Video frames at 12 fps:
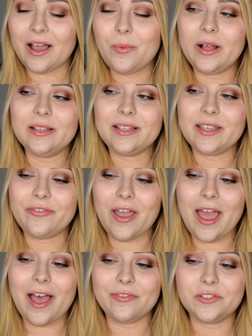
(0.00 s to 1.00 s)
Well, if I
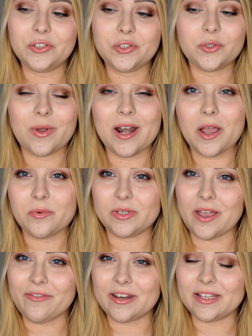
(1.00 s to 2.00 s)
have to choose one, I would
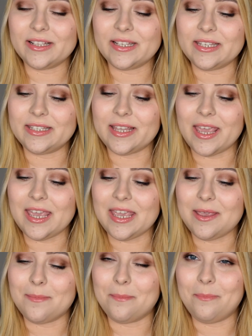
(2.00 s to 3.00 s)
definitely say
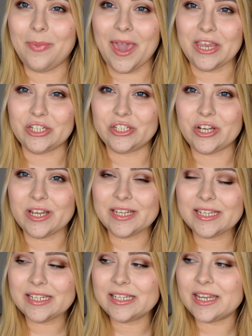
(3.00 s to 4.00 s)

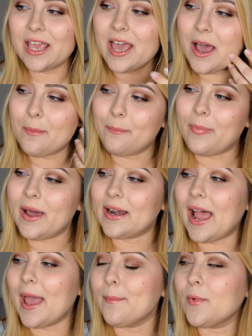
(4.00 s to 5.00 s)
impatient,
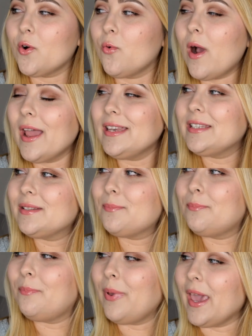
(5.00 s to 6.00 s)
but I'm quite
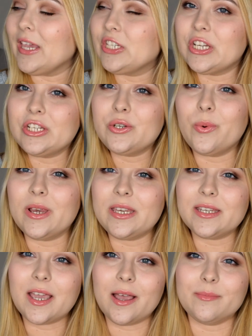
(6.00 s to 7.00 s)
patient when
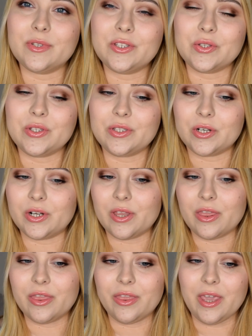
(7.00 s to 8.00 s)
it comes to
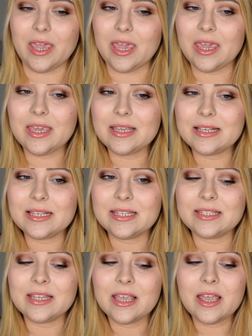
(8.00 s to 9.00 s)
certain
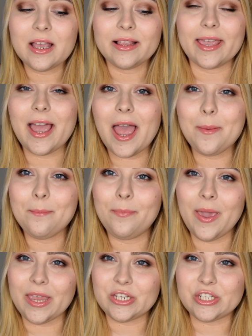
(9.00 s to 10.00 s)
things. Like, I'm
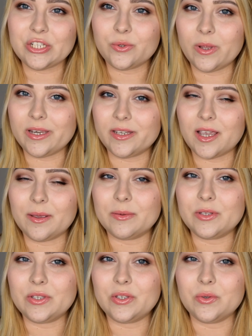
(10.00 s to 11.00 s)
patient when it
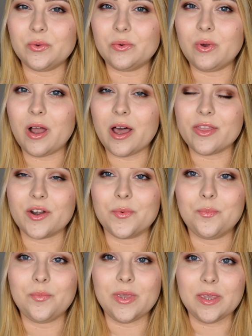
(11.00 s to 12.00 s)
comes to
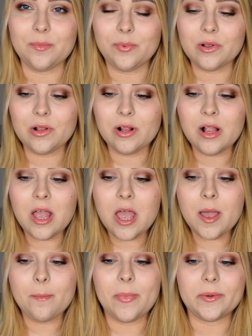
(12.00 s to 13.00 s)
other people,
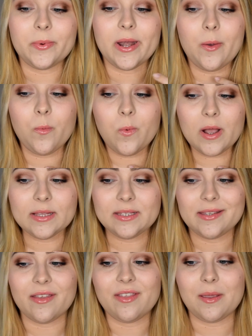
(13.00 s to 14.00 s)
but when I want
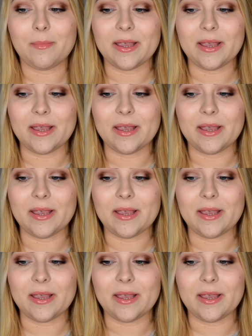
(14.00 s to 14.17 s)
something